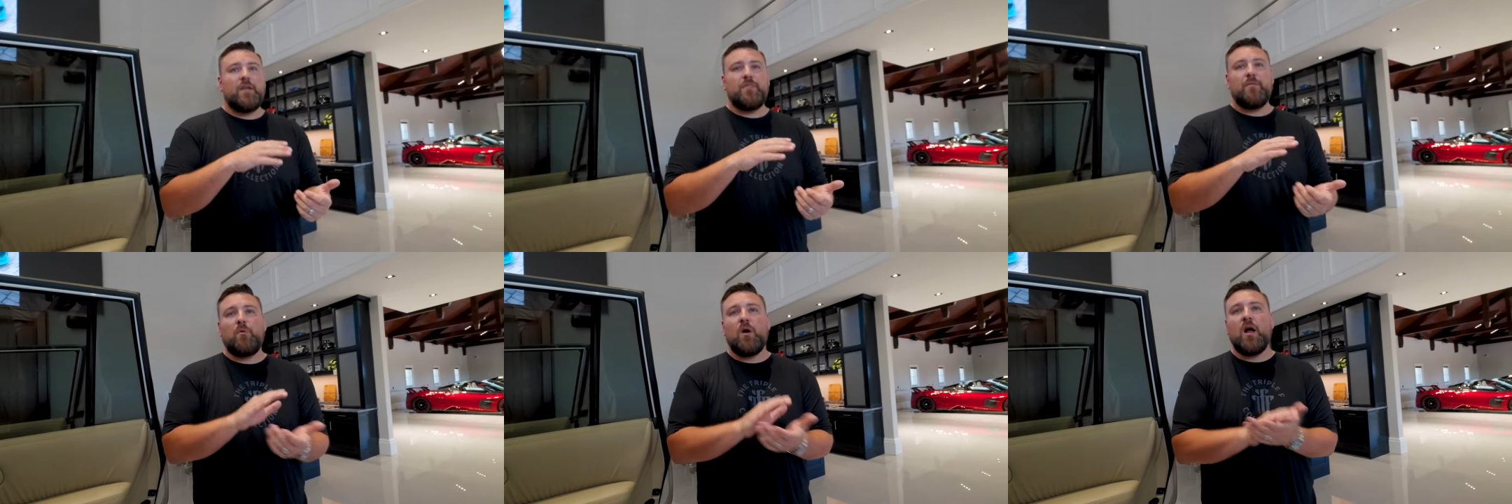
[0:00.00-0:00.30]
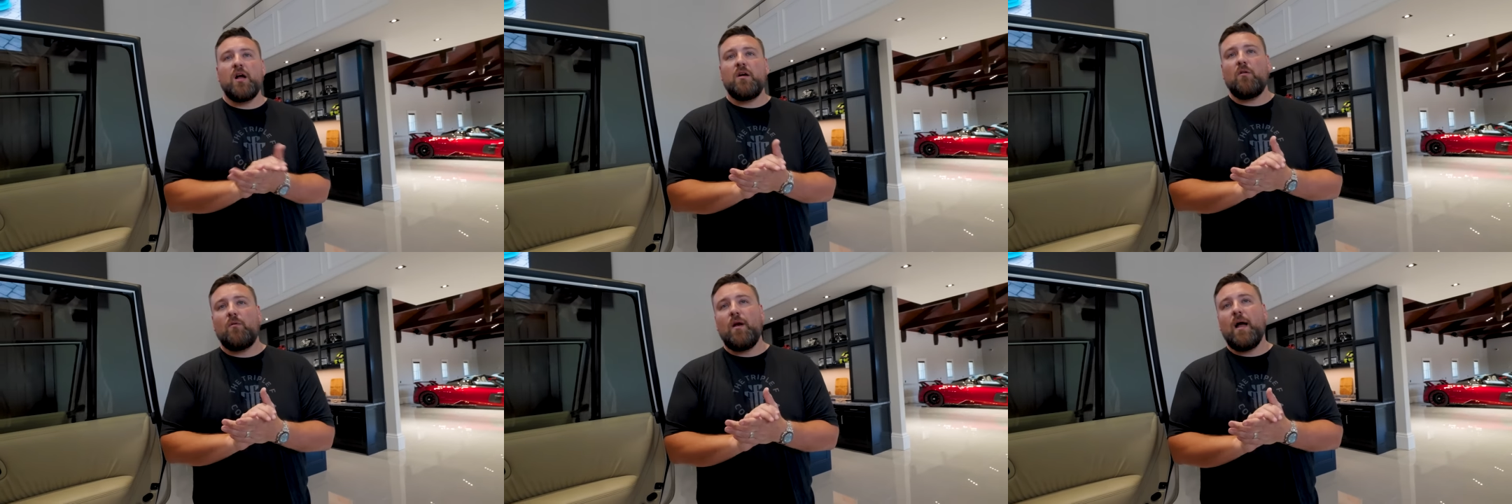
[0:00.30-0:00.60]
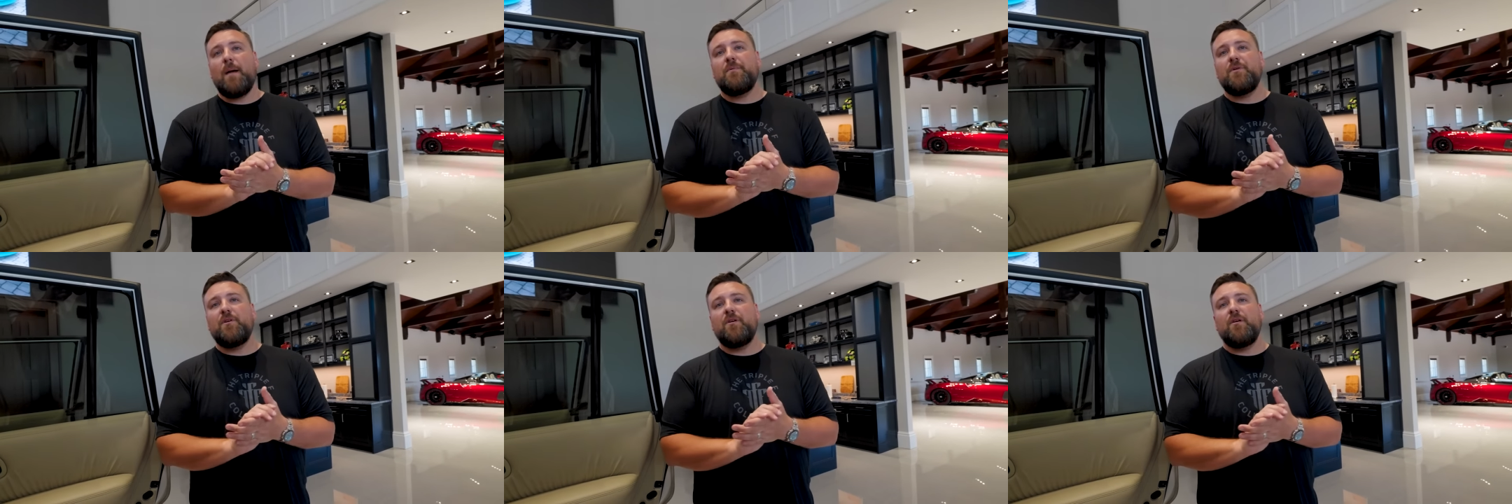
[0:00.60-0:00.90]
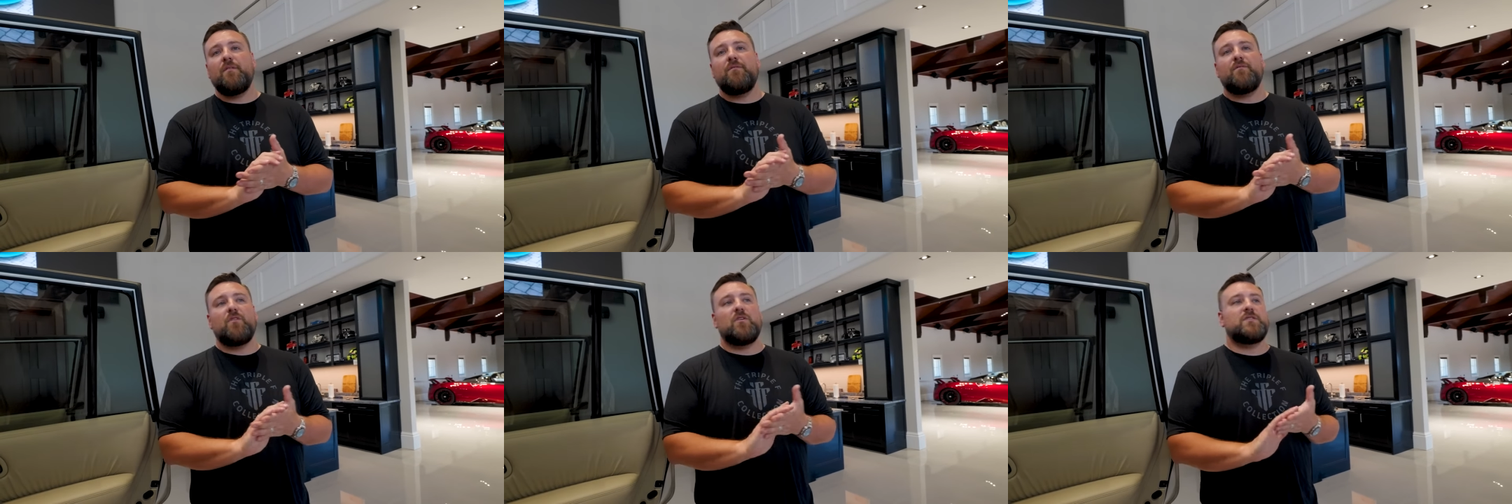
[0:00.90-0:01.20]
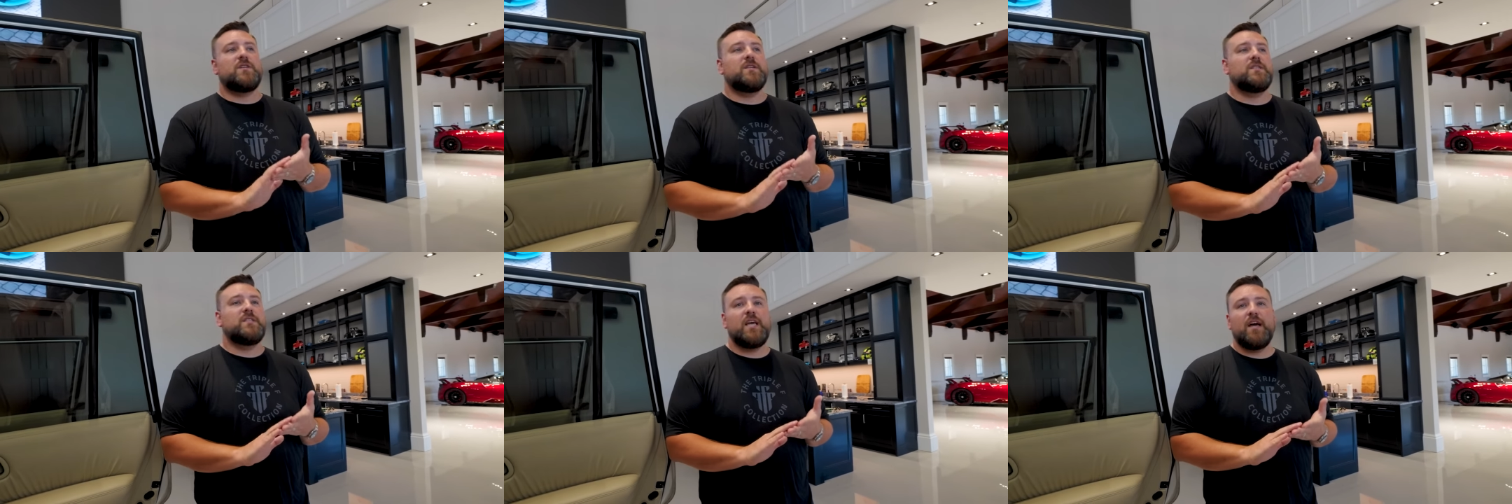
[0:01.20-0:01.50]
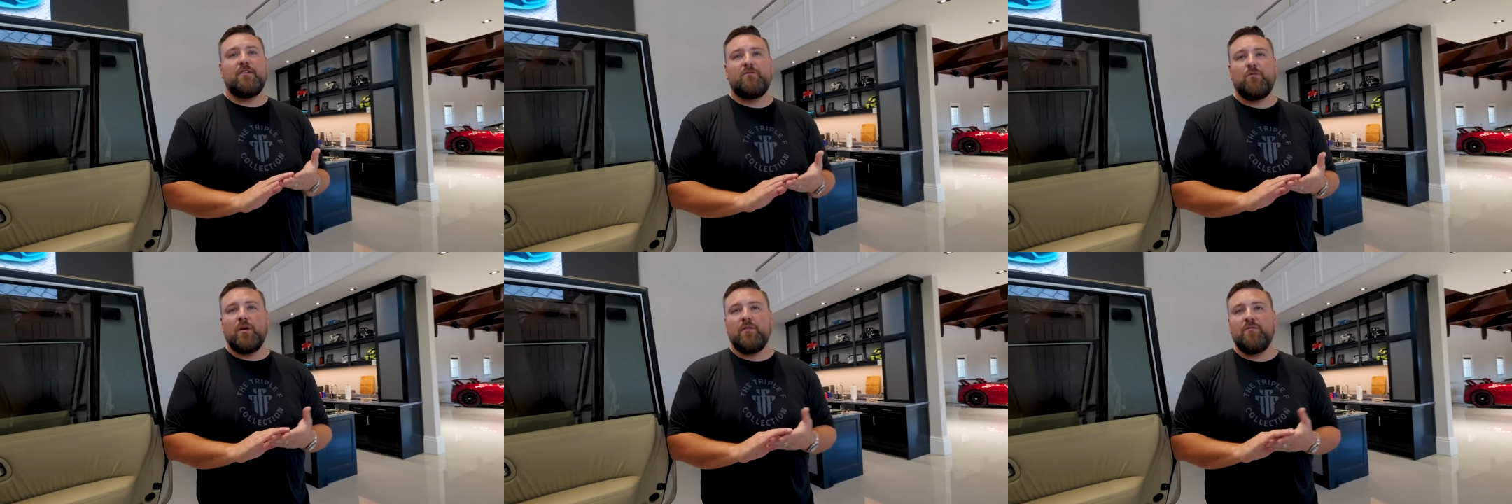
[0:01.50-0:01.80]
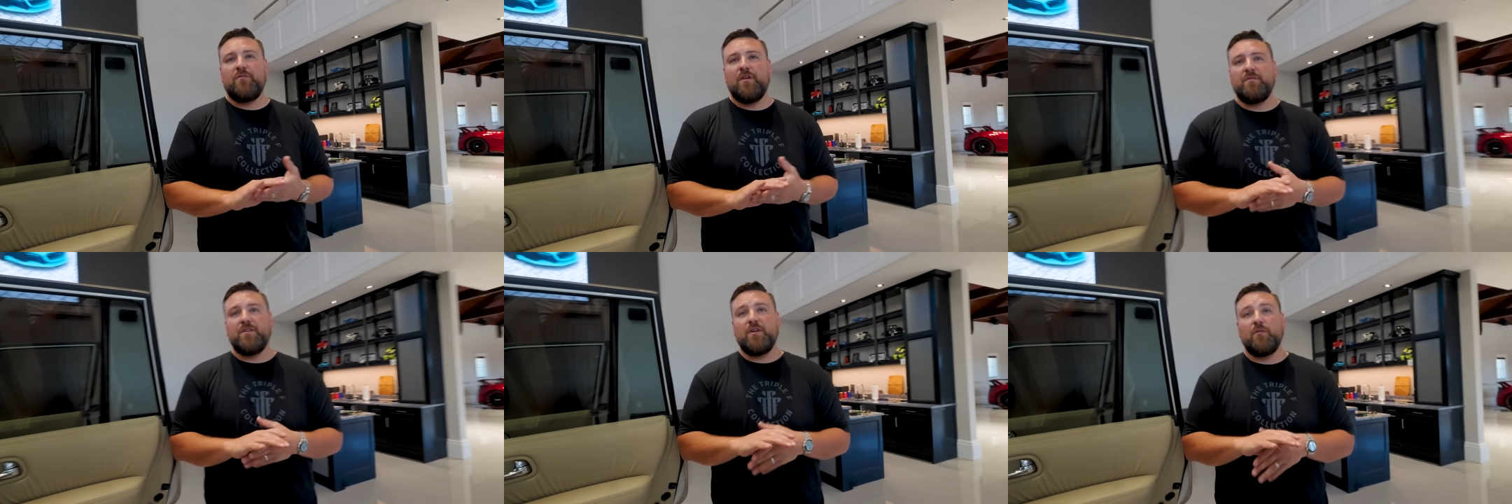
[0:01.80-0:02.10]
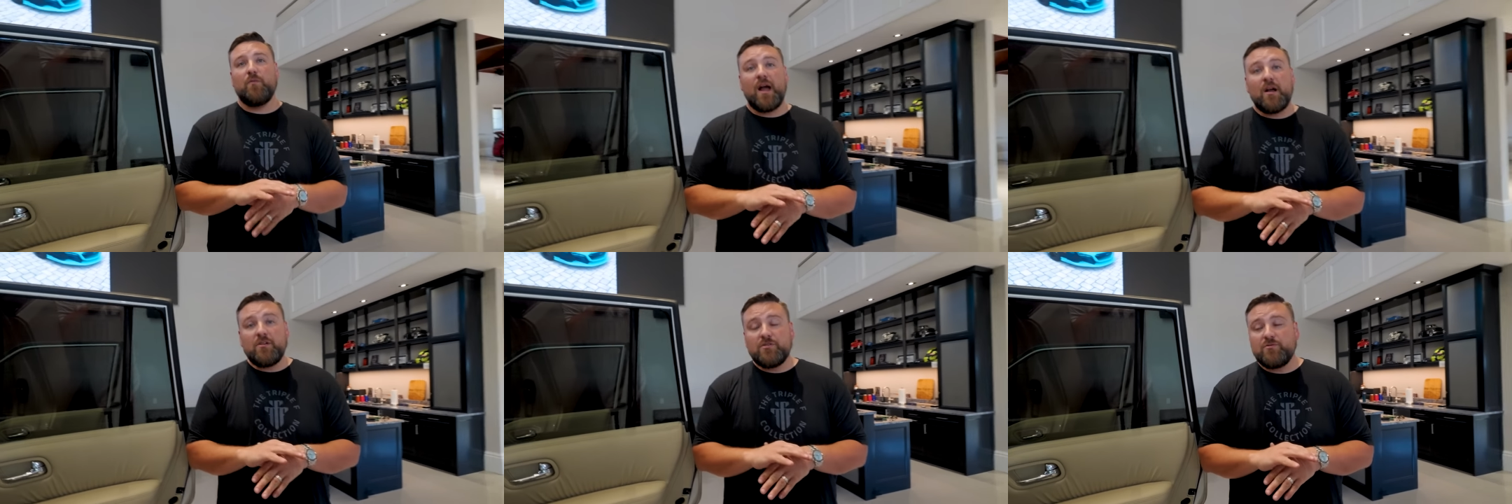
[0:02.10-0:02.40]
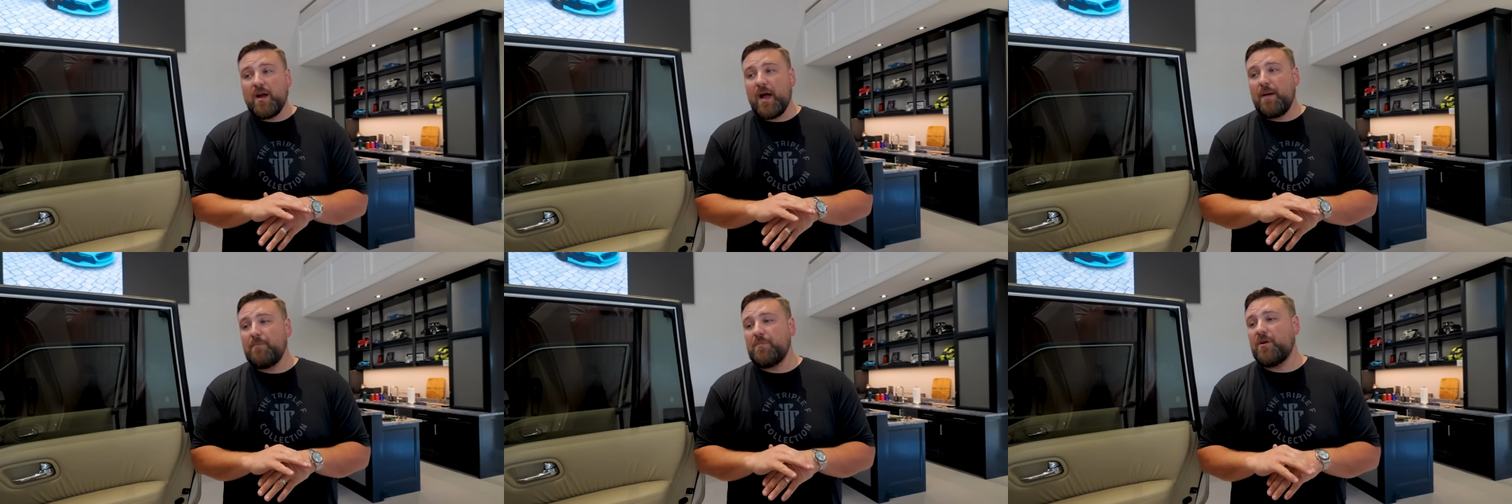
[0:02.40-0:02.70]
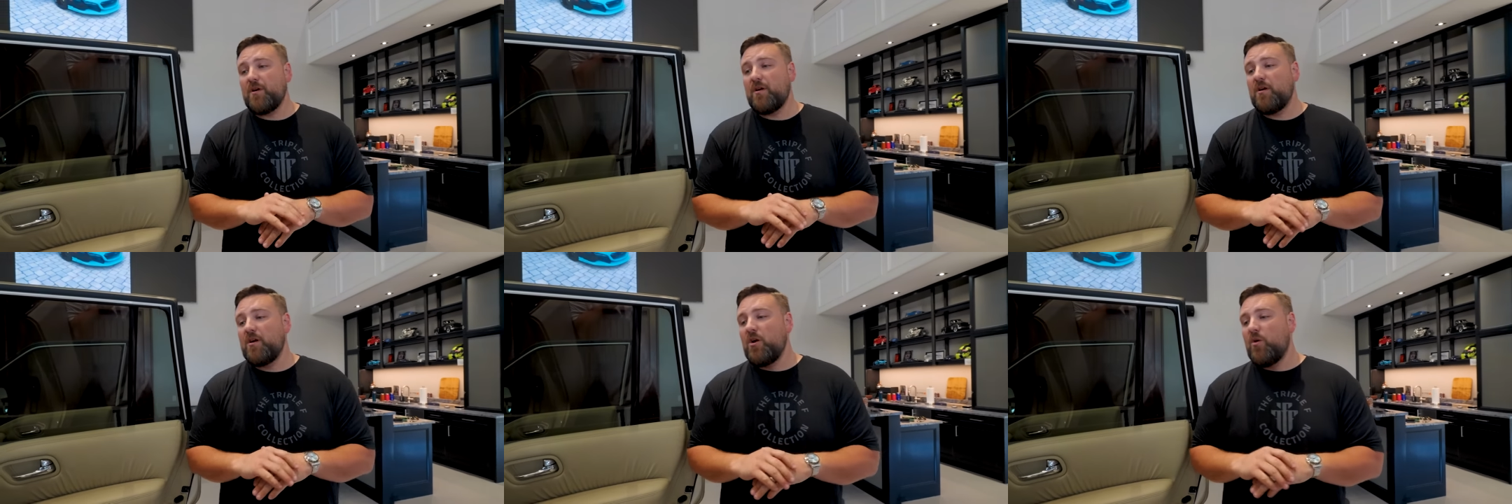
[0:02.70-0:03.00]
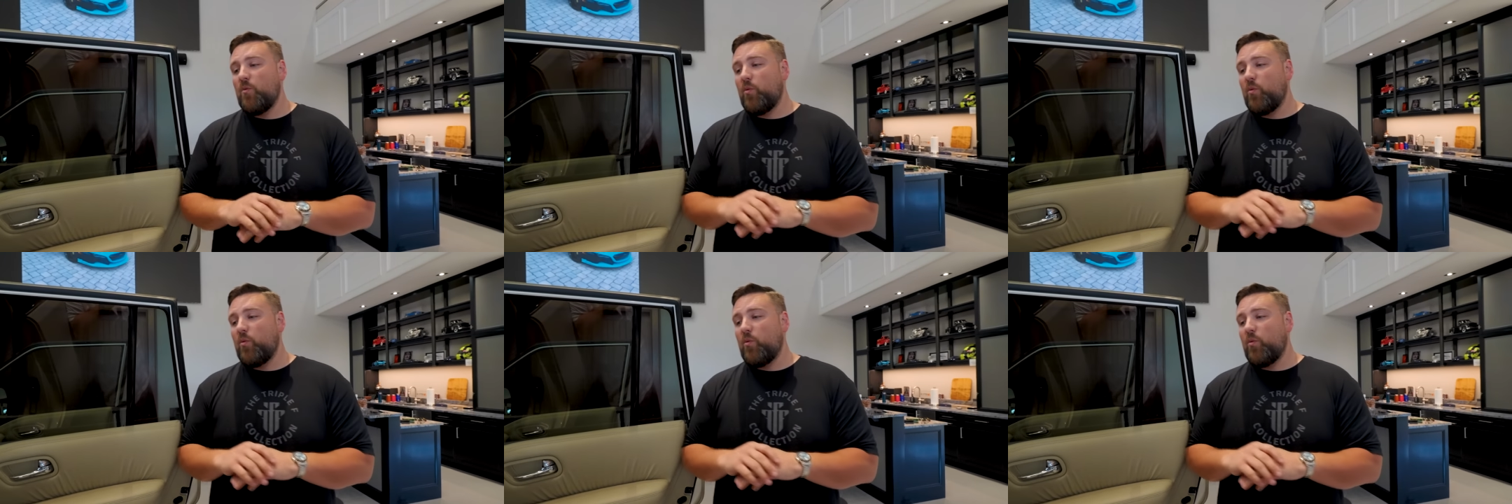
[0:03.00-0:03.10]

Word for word: the Bronco Raptor versus the F one fifty Roush Raptor,